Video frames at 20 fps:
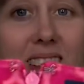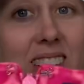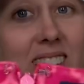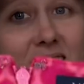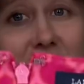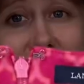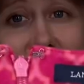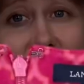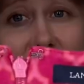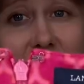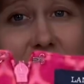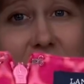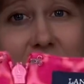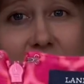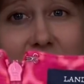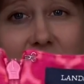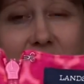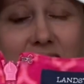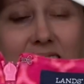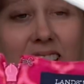it's still
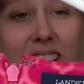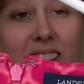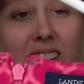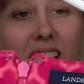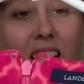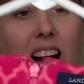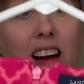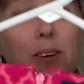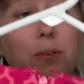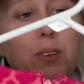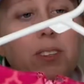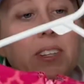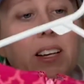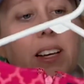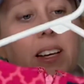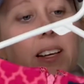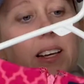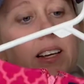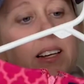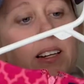Land's End. I will
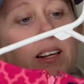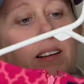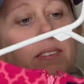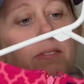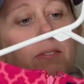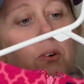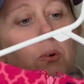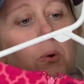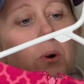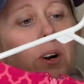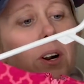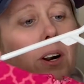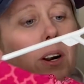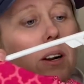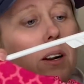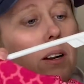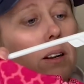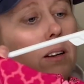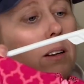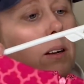take it
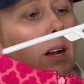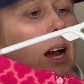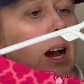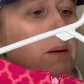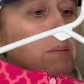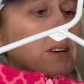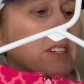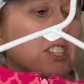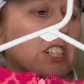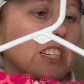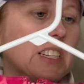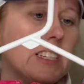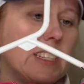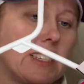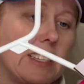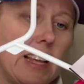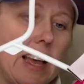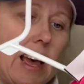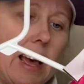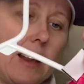for, how much is
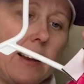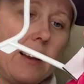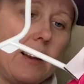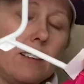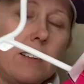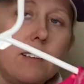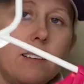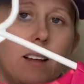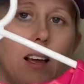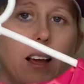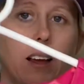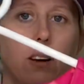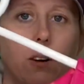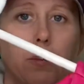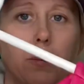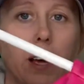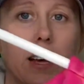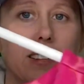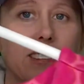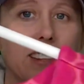that? I hope
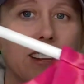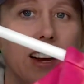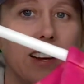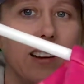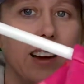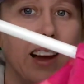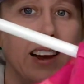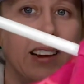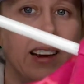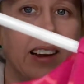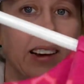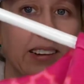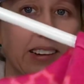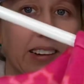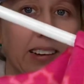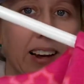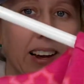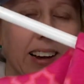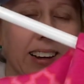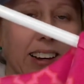that's not nine ninety
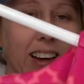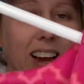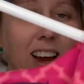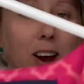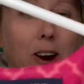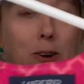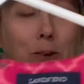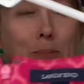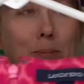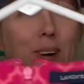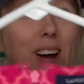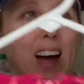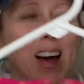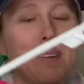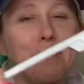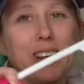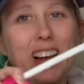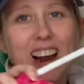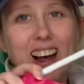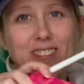nine. I hope
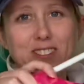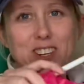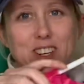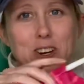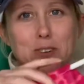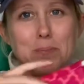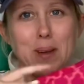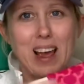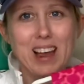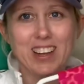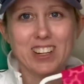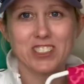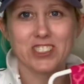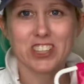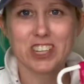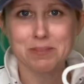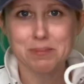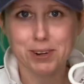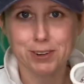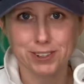I'm gonna have to go back and
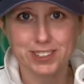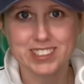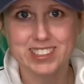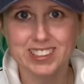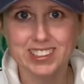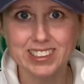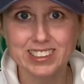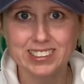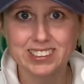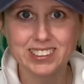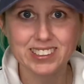check my receipt.